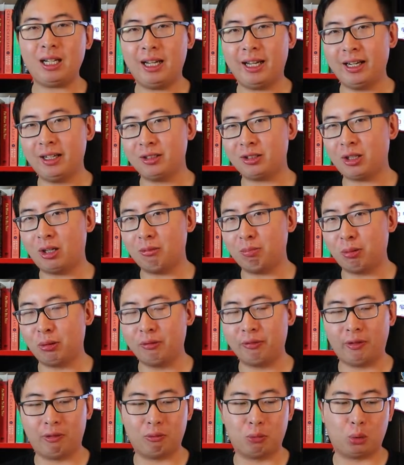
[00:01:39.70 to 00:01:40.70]
it is called
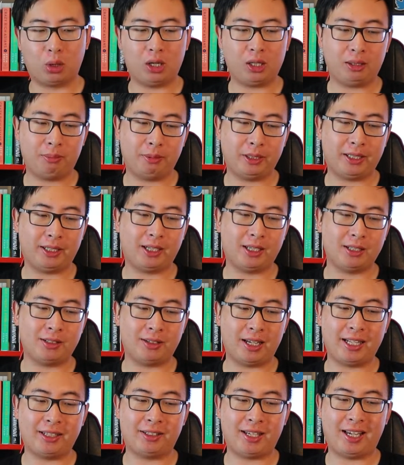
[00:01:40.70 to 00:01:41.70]
proof of work
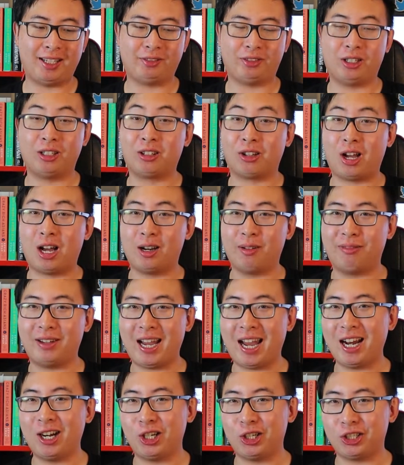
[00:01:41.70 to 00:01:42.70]
because it takes a lot of
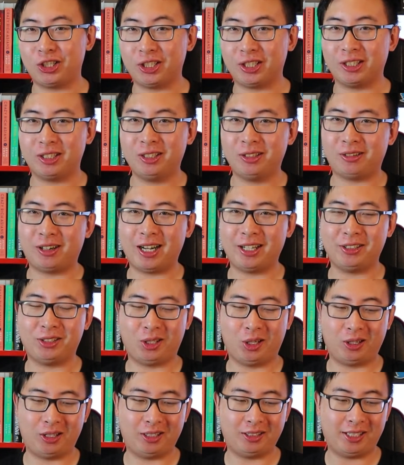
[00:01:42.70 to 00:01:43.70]
energy, right?
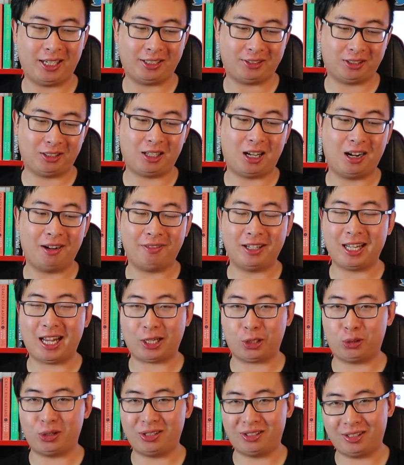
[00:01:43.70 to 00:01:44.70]
So it takes a lot of
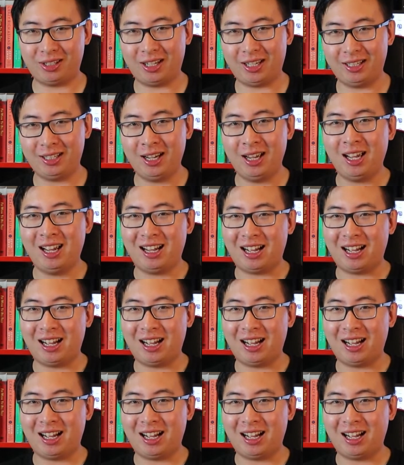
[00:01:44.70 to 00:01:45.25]
electricity,